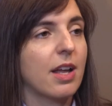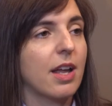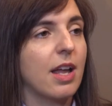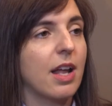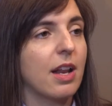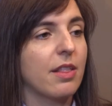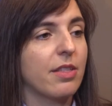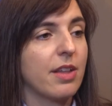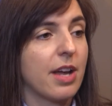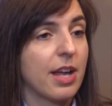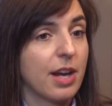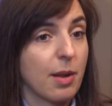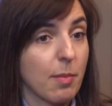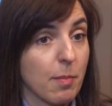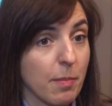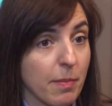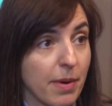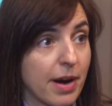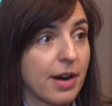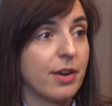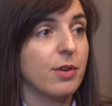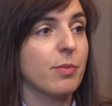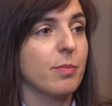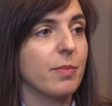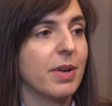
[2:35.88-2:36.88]
health and
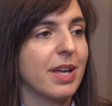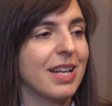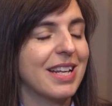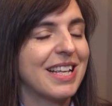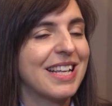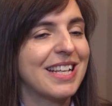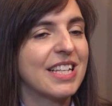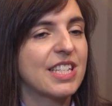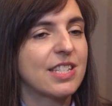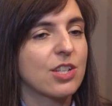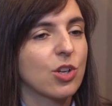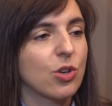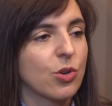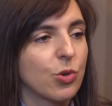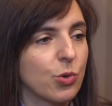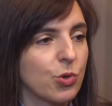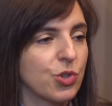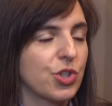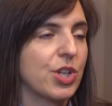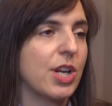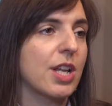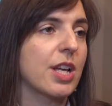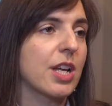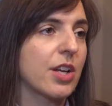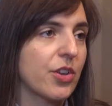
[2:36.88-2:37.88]
environment is
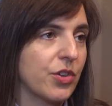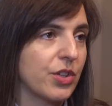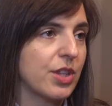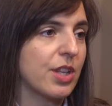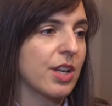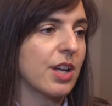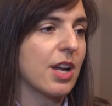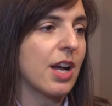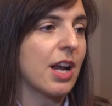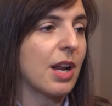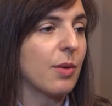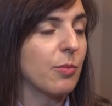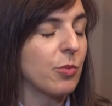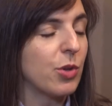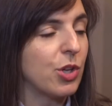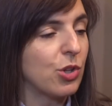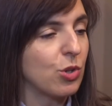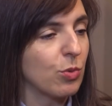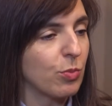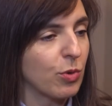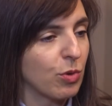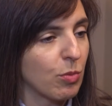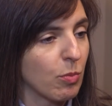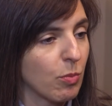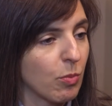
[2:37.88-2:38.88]
crucial and critical, and we need
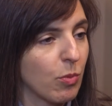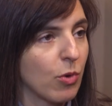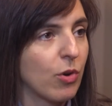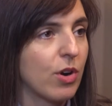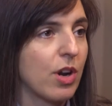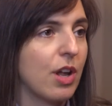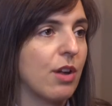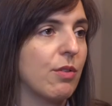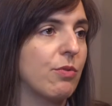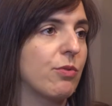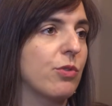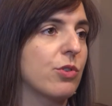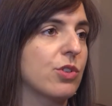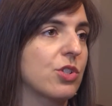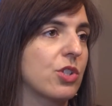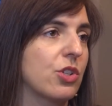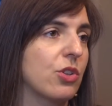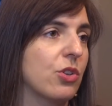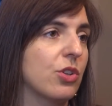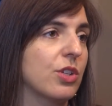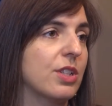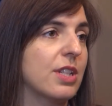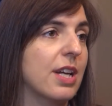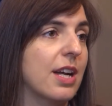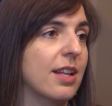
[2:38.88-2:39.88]
to put more efforts
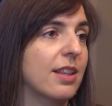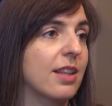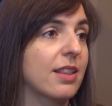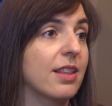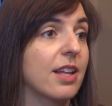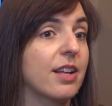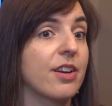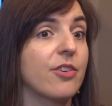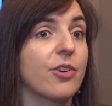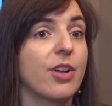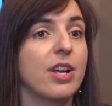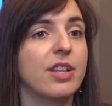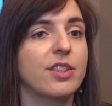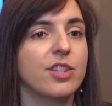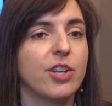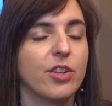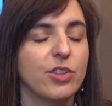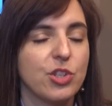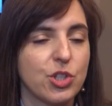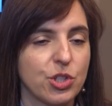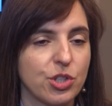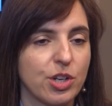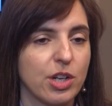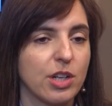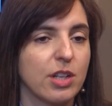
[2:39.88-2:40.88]
on that than rather
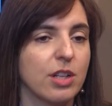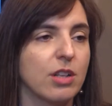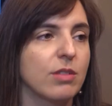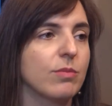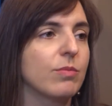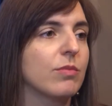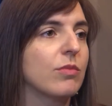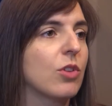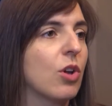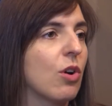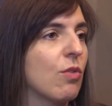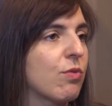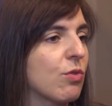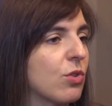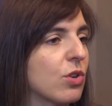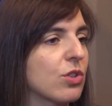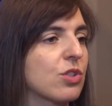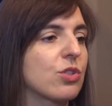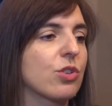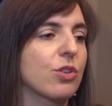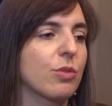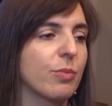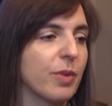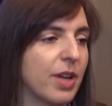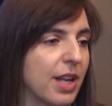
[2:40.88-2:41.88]
traditionally, of
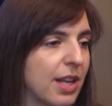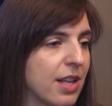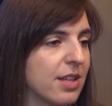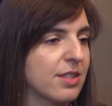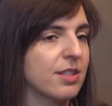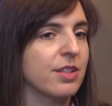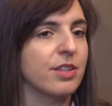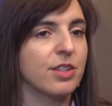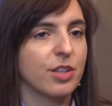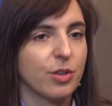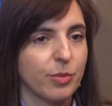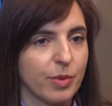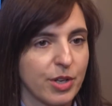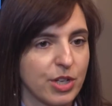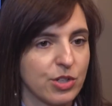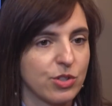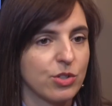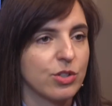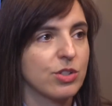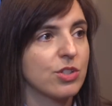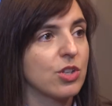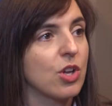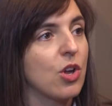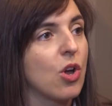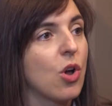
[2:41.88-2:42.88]
course, surveillance
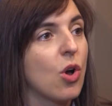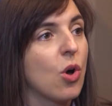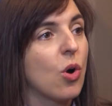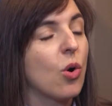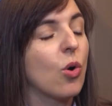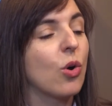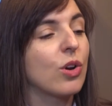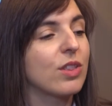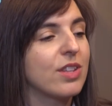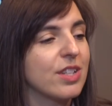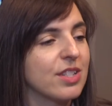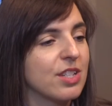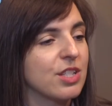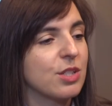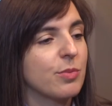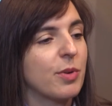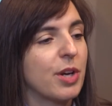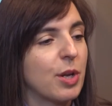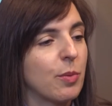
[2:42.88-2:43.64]
interventions. All this is